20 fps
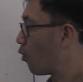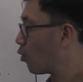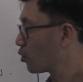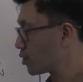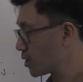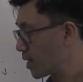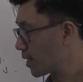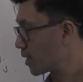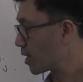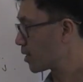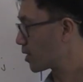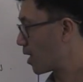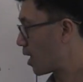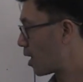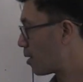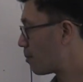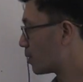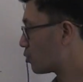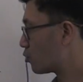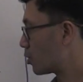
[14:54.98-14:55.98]
for taking the
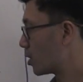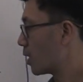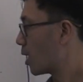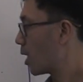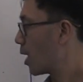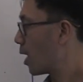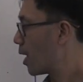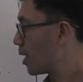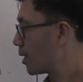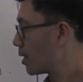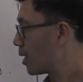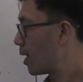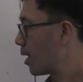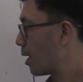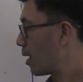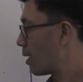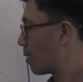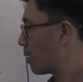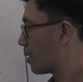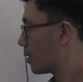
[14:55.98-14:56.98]
elementary
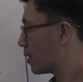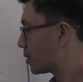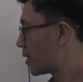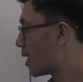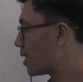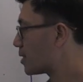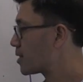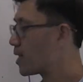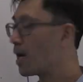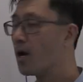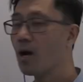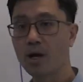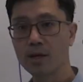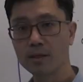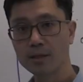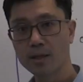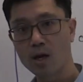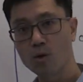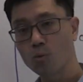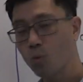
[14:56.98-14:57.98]
uh, tensor,
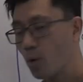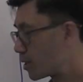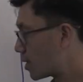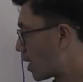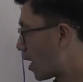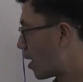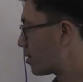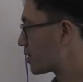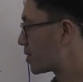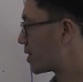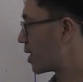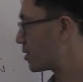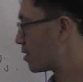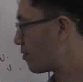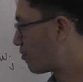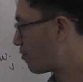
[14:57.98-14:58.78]
okay, what, how is that